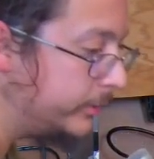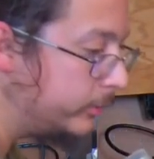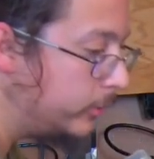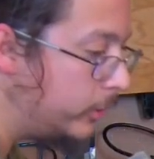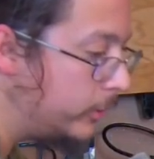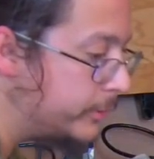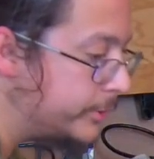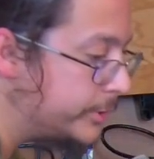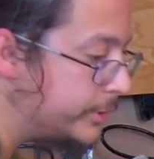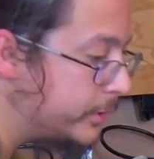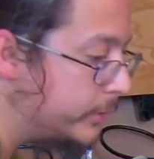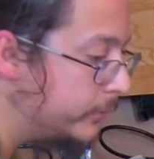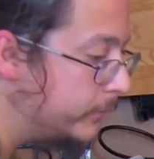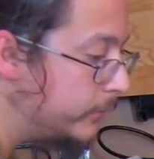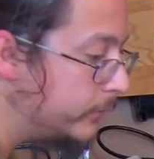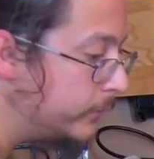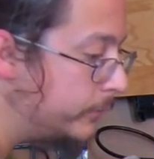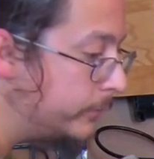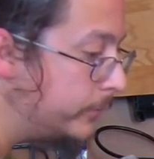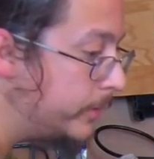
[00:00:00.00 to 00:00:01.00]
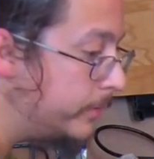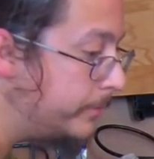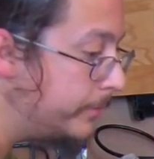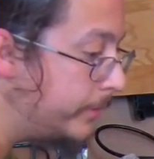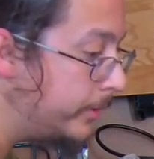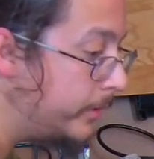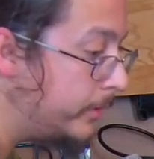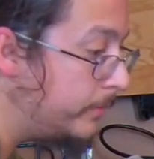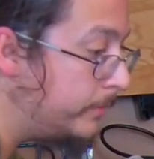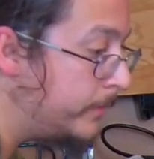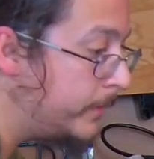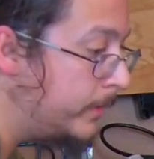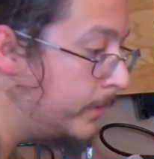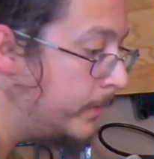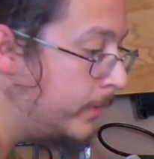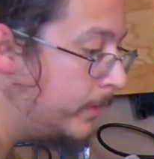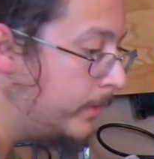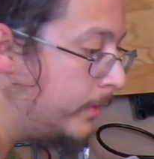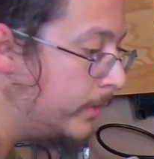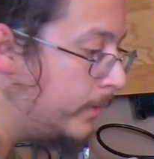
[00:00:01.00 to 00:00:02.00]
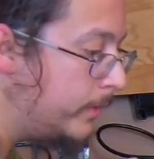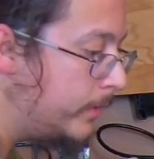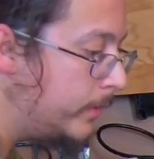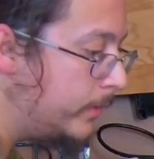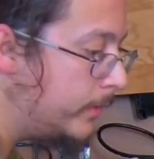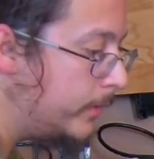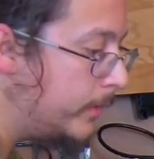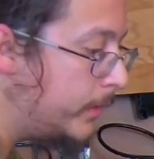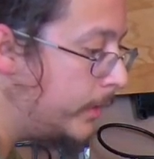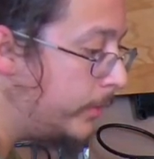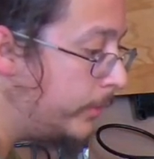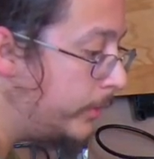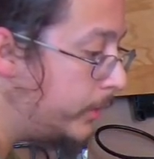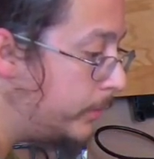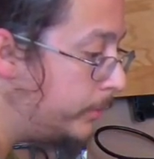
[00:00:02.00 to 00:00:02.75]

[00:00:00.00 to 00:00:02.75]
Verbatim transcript: launch into the replay. And now when